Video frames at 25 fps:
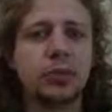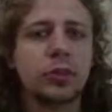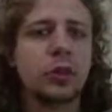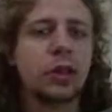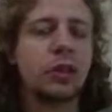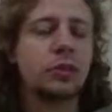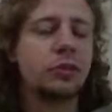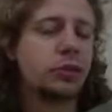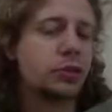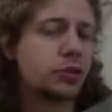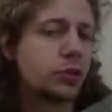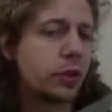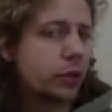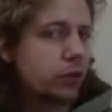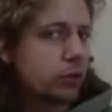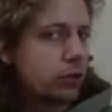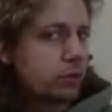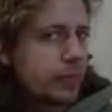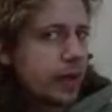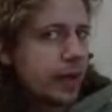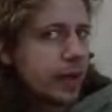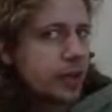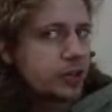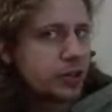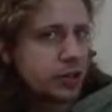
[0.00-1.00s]
If you try to
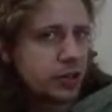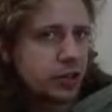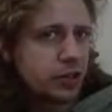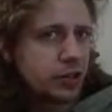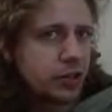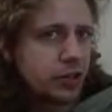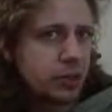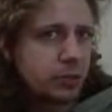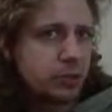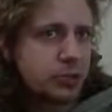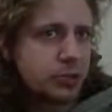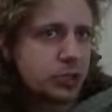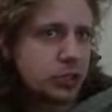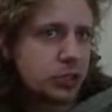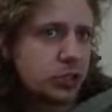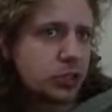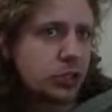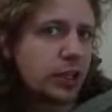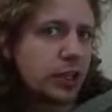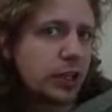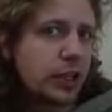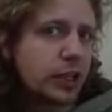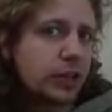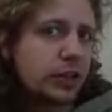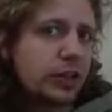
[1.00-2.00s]
imagine a position
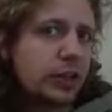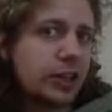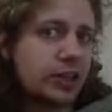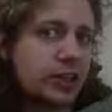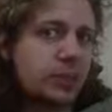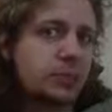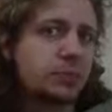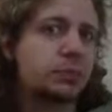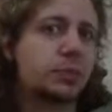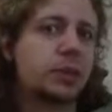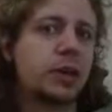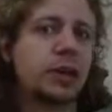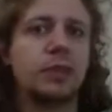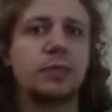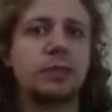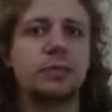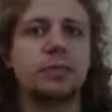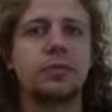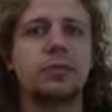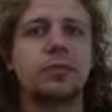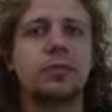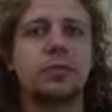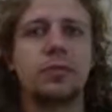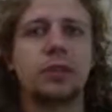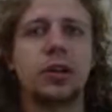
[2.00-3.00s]
like this, but
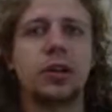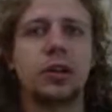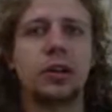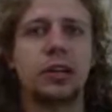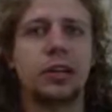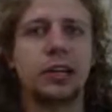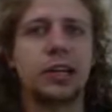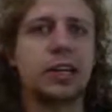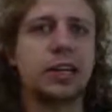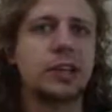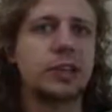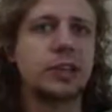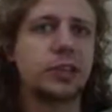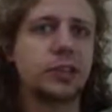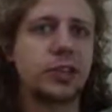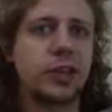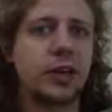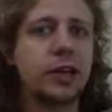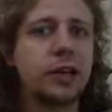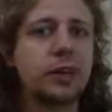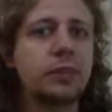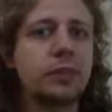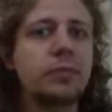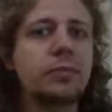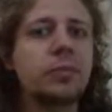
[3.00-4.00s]
on the king
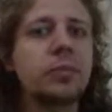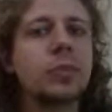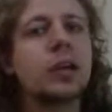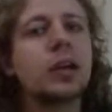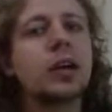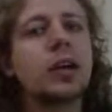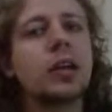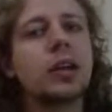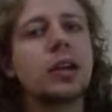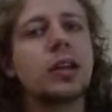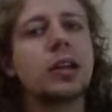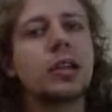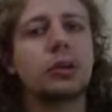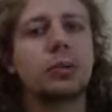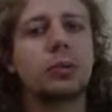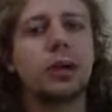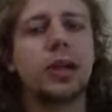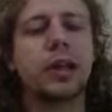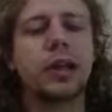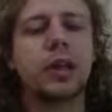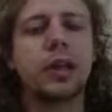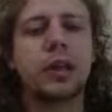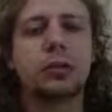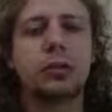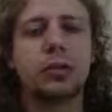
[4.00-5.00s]
side, the way
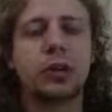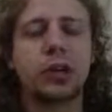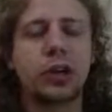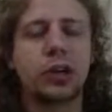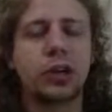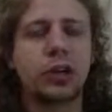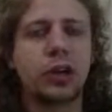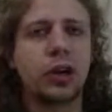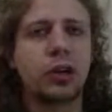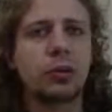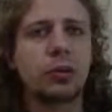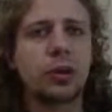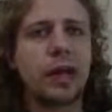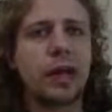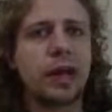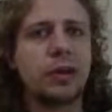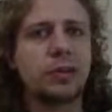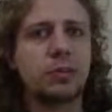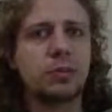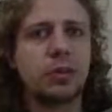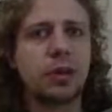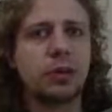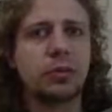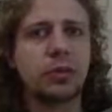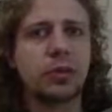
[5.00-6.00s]
that it would occur would have to
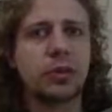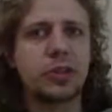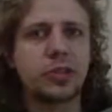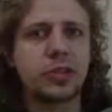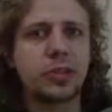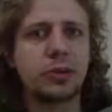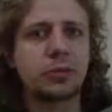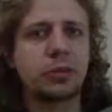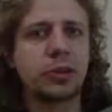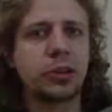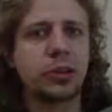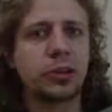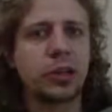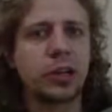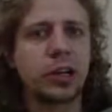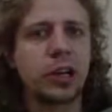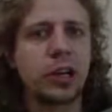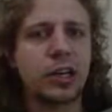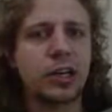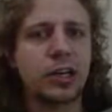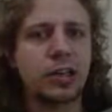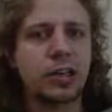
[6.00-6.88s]
be with a similar kind of